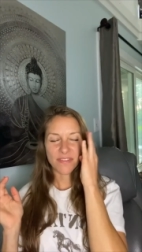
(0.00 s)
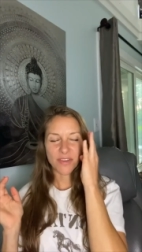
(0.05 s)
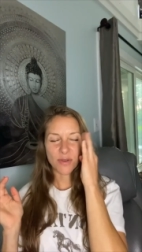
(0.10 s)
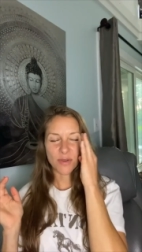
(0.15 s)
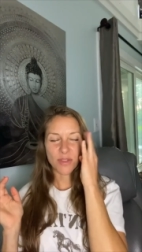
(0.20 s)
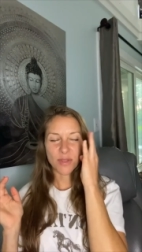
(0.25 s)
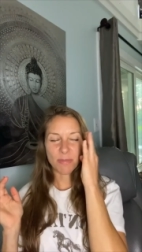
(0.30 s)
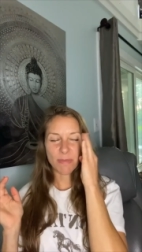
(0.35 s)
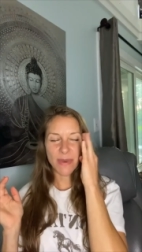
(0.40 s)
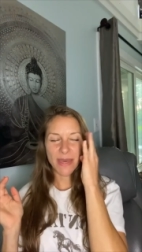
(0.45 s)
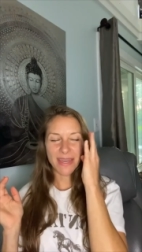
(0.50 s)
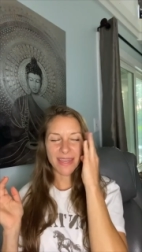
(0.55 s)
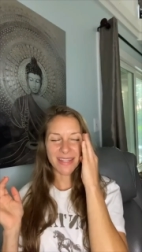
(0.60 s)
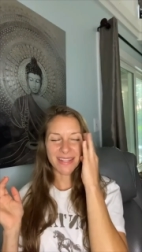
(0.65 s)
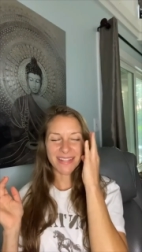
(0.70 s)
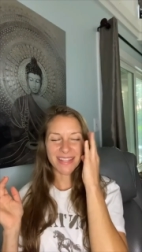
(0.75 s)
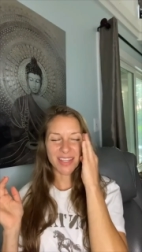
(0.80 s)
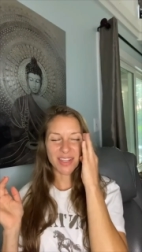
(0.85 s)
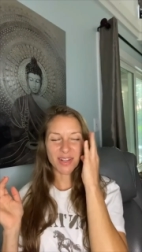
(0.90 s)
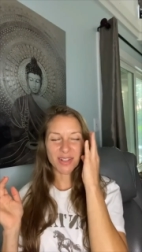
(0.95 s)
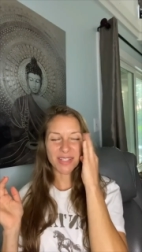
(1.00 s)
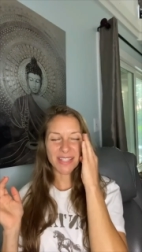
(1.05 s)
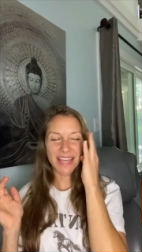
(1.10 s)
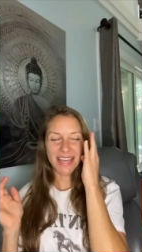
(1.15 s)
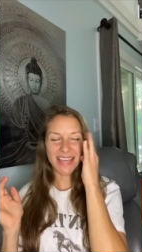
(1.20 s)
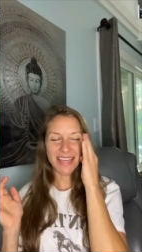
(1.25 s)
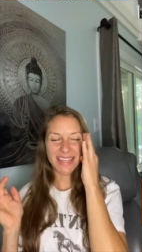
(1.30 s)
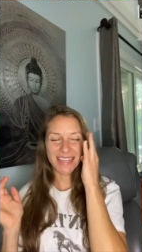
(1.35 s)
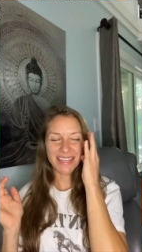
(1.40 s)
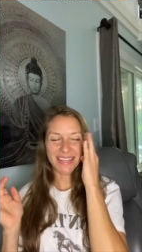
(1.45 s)
Feel the bed that you're
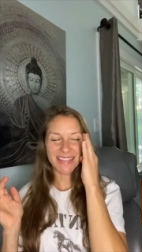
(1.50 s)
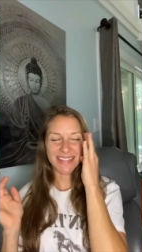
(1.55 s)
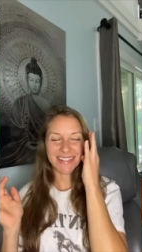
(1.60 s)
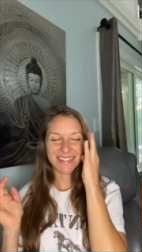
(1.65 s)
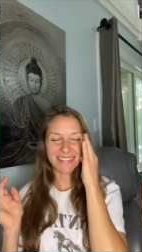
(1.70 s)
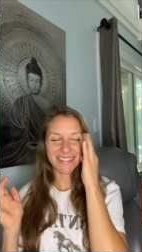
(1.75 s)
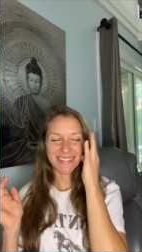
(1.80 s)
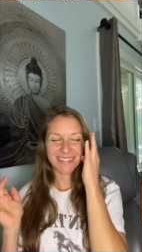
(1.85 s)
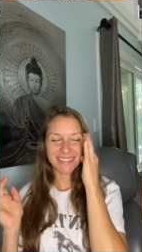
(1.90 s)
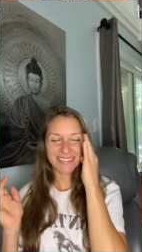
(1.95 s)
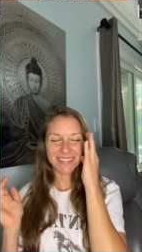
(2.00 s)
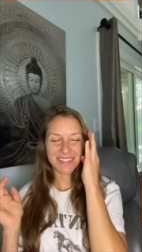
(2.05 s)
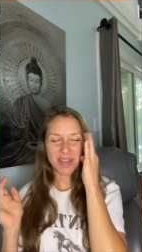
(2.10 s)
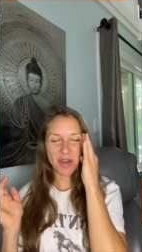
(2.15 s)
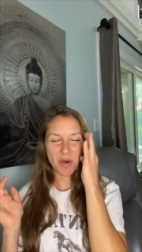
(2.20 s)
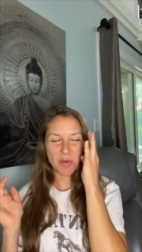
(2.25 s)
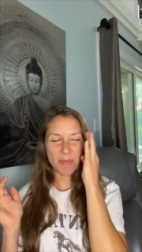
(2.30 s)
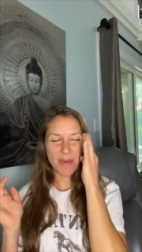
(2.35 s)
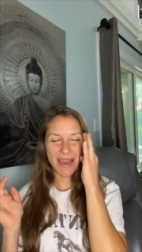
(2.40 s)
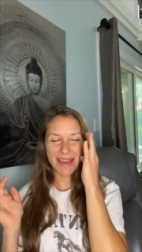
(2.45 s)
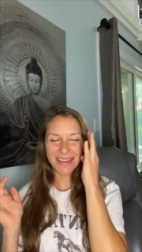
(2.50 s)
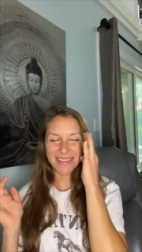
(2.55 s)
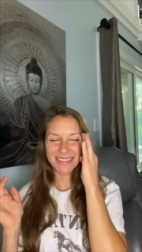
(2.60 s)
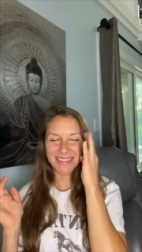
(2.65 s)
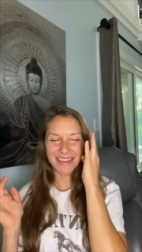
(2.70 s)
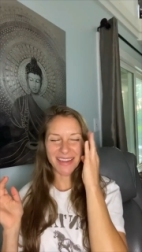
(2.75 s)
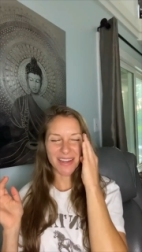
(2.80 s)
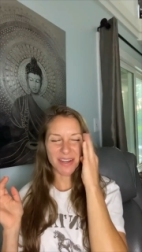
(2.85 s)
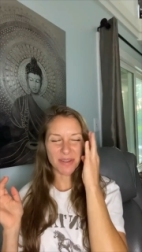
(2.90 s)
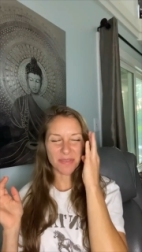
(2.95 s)
laying in. Go back
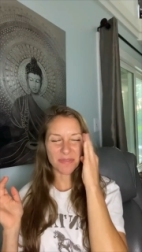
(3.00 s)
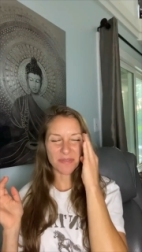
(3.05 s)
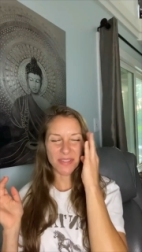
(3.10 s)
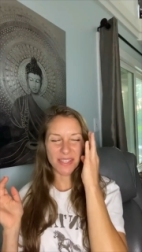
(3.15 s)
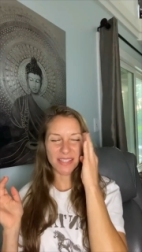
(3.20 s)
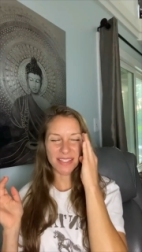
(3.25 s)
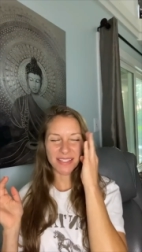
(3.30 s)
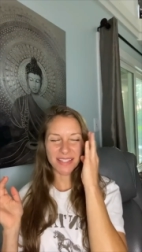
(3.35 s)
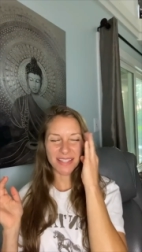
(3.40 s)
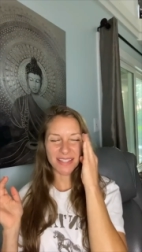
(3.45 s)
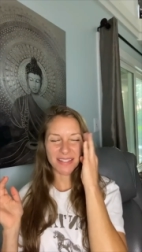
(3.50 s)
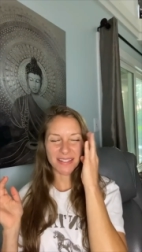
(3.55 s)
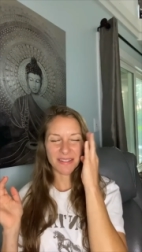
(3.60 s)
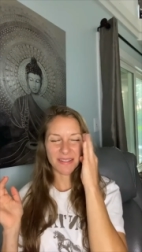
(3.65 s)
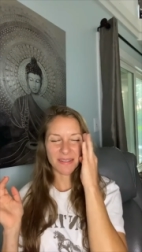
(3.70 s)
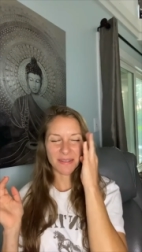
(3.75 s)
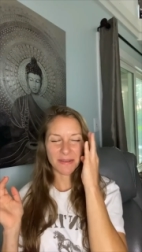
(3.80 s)
there. Feel it.